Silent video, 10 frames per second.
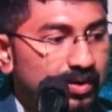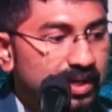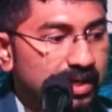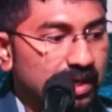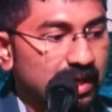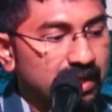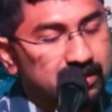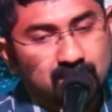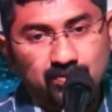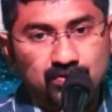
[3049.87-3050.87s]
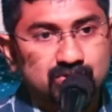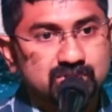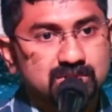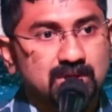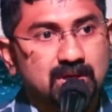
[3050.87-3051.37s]
Okay, and uh, of
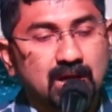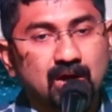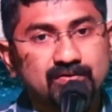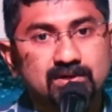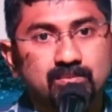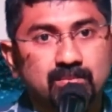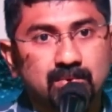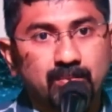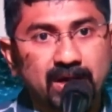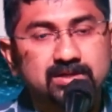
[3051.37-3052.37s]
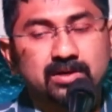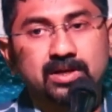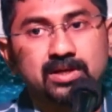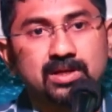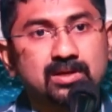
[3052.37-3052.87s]
course, uh, after by
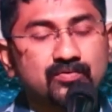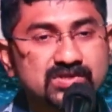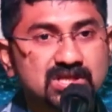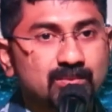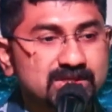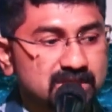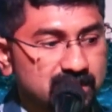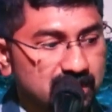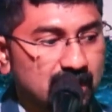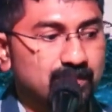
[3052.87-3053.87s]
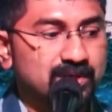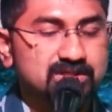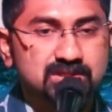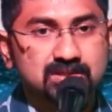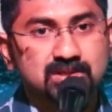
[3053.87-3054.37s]
training in physical medicine and
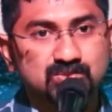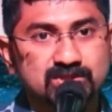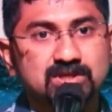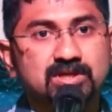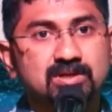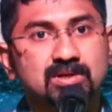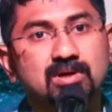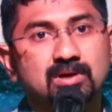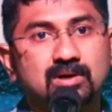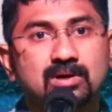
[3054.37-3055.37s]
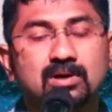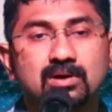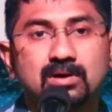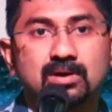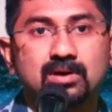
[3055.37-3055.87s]
rehabilitation, especially uh,